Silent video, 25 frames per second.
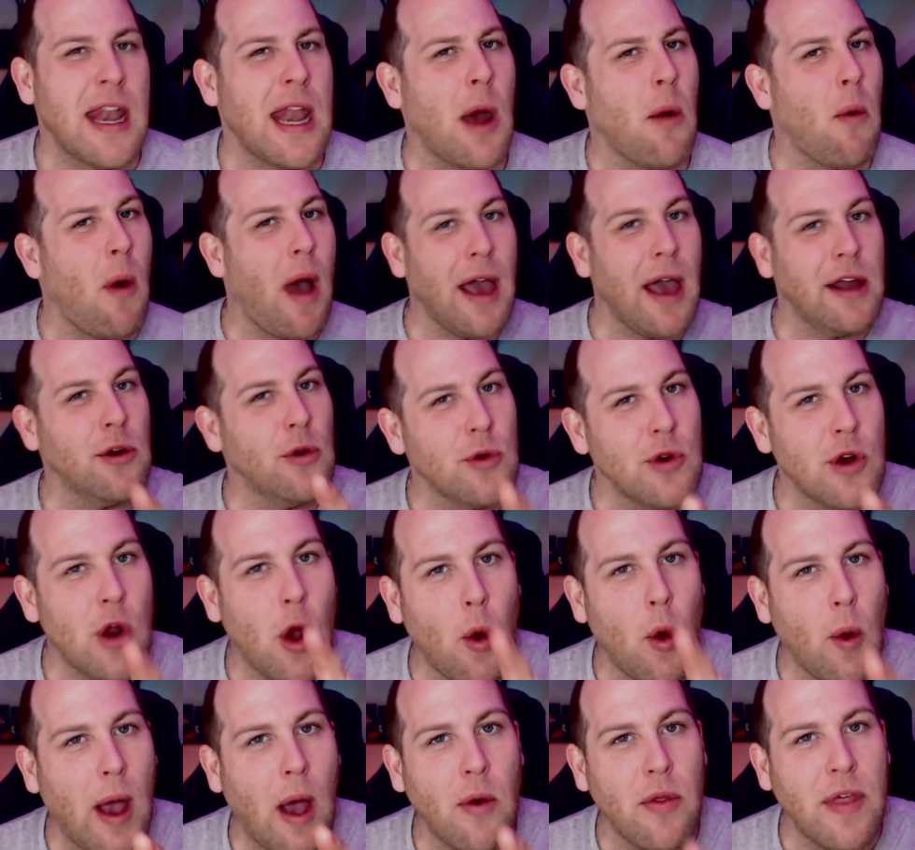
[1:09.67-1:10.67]
Now, I don't
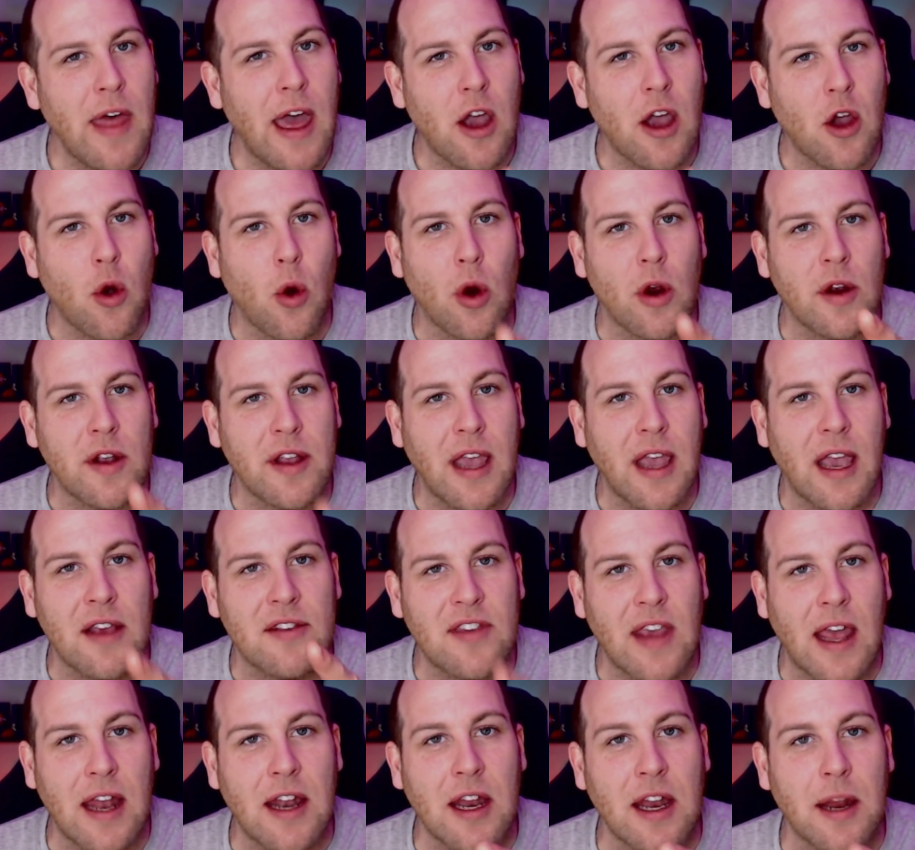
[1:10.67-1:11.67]
know how that court
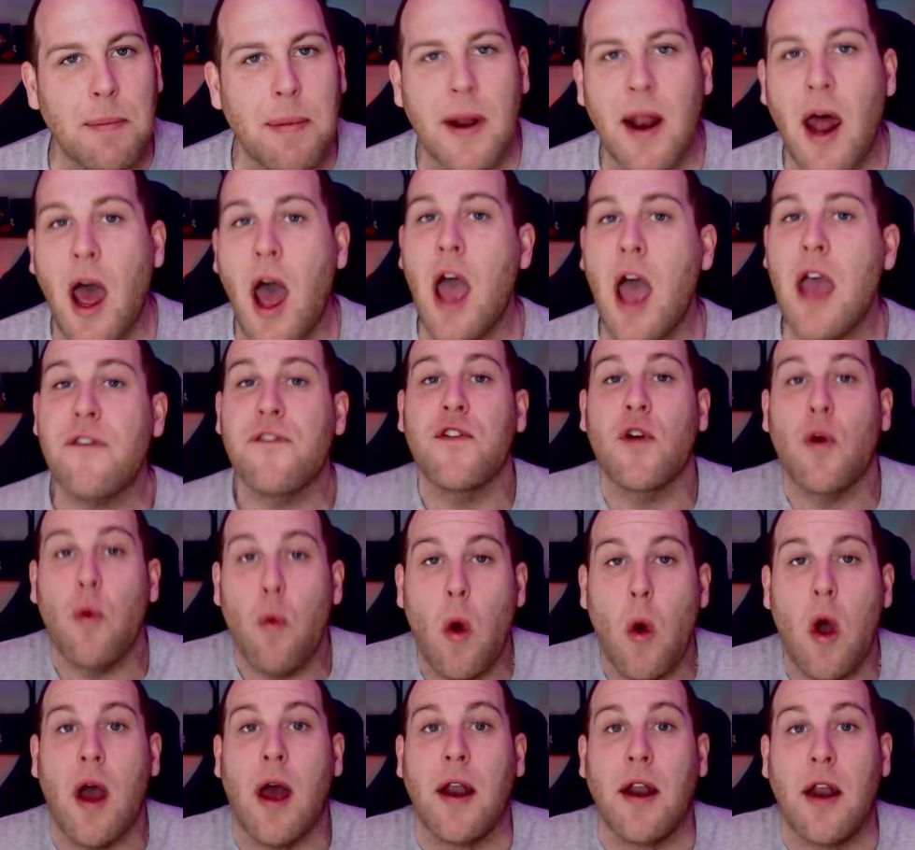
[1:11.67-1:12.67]
case ended, but I, for
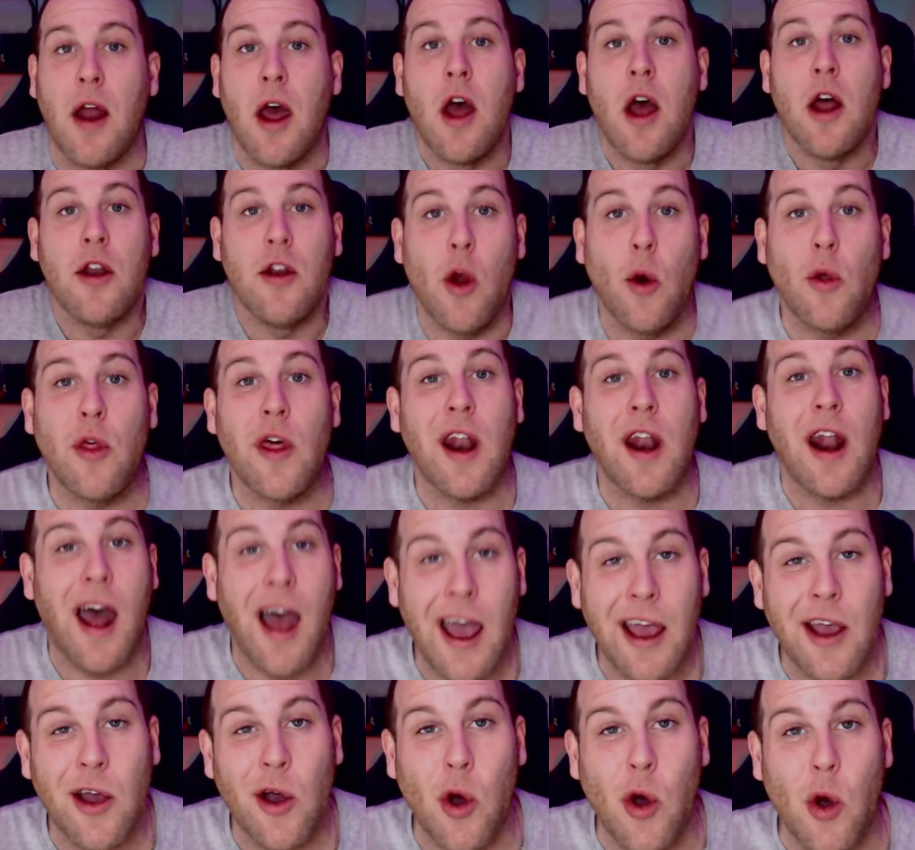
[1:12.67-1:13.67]
one, know that
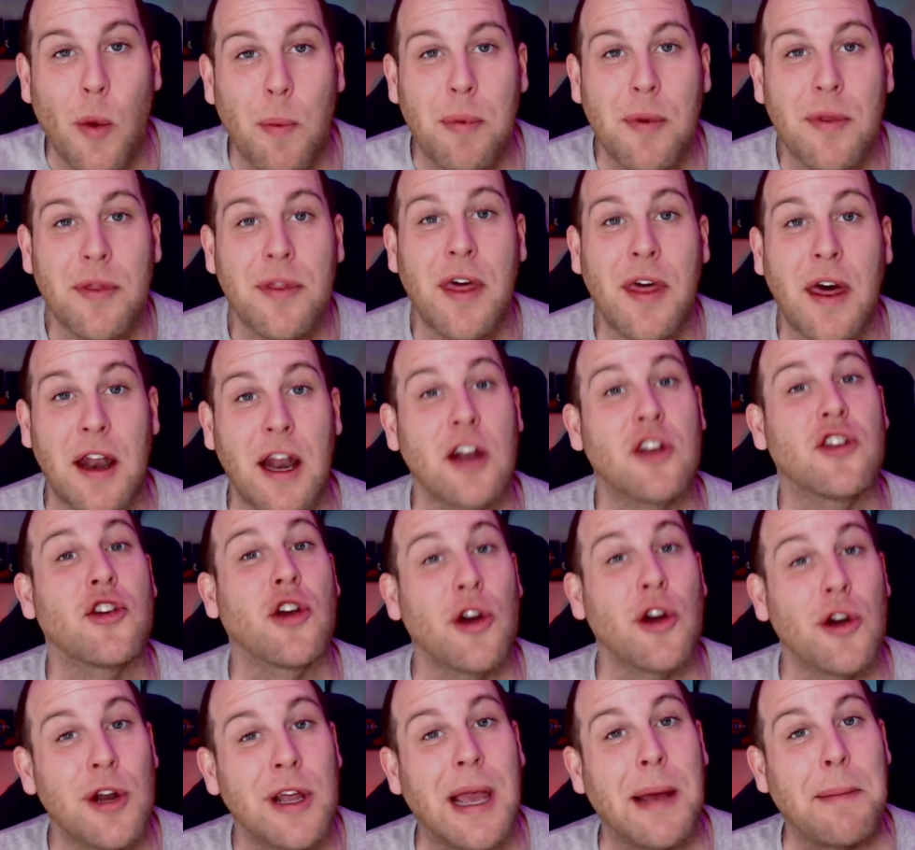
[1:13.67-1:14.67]
I hope that
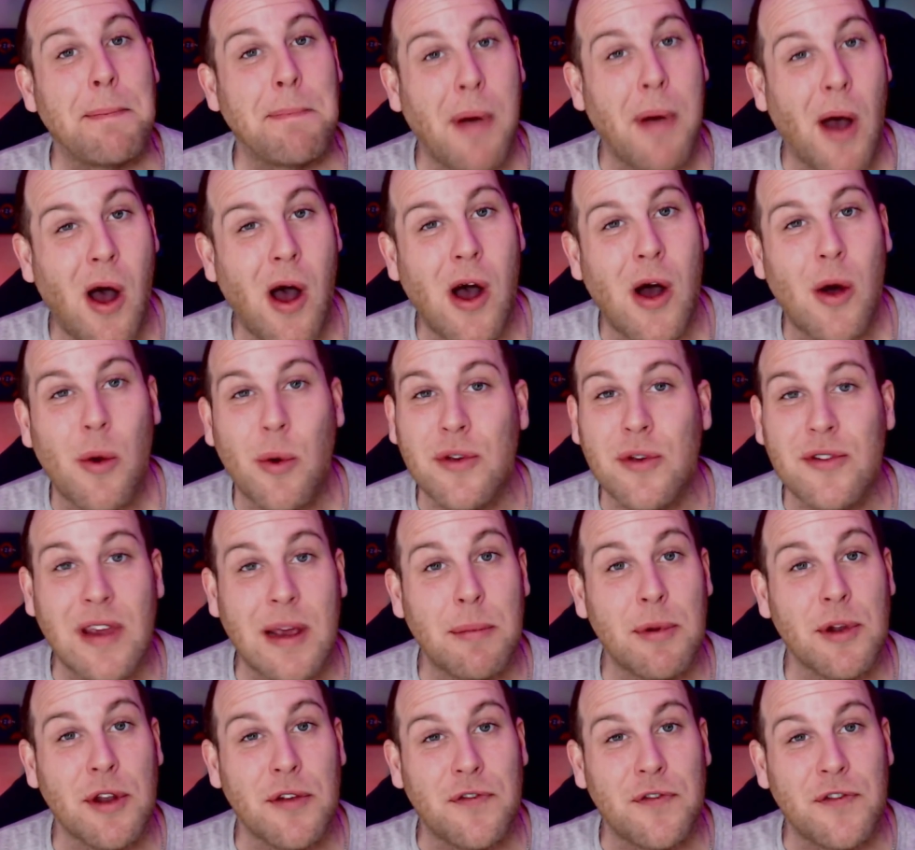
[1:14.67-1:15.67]
attorney at Paw was
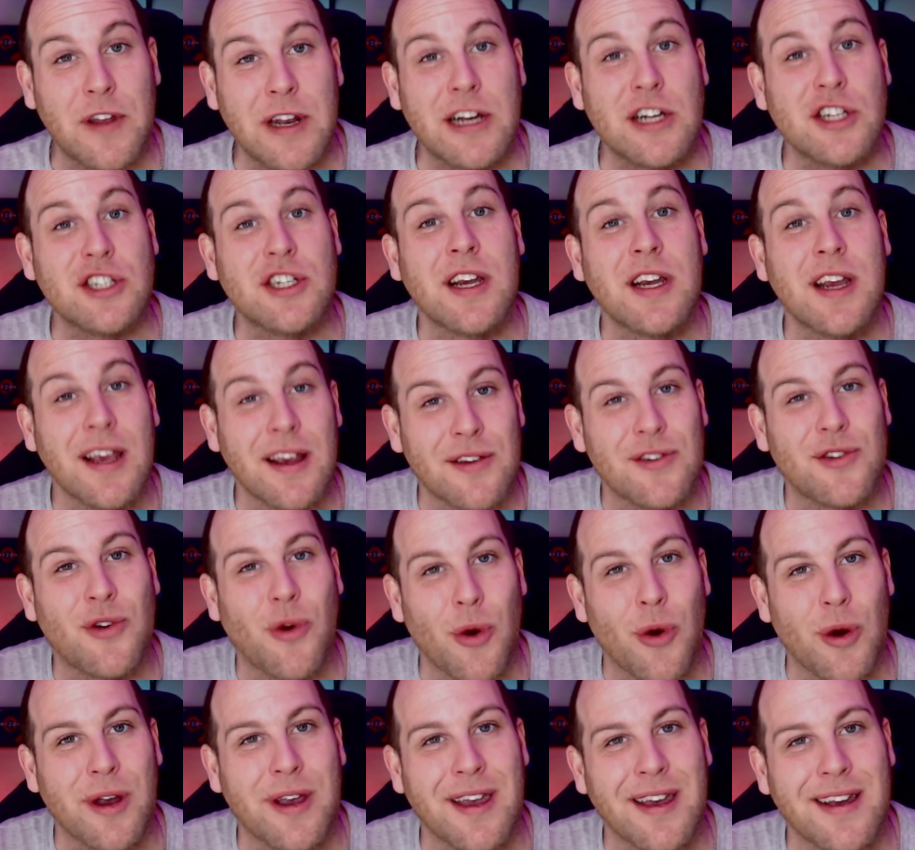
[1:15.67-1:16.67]
able to finish his
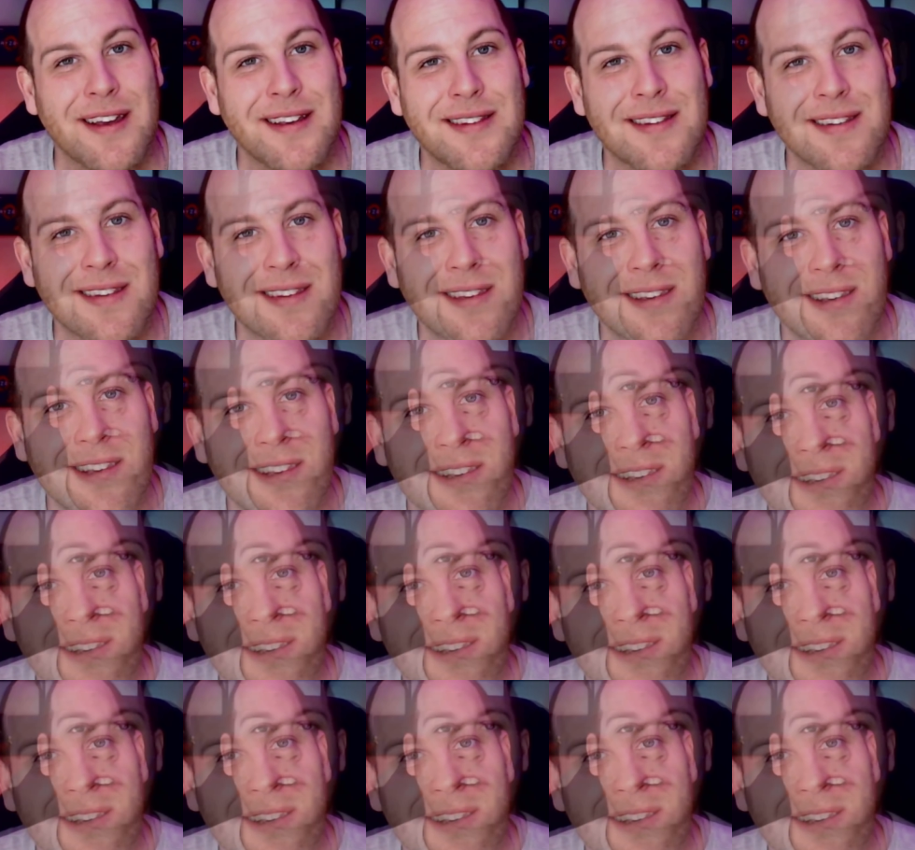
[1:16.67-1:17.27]
court case.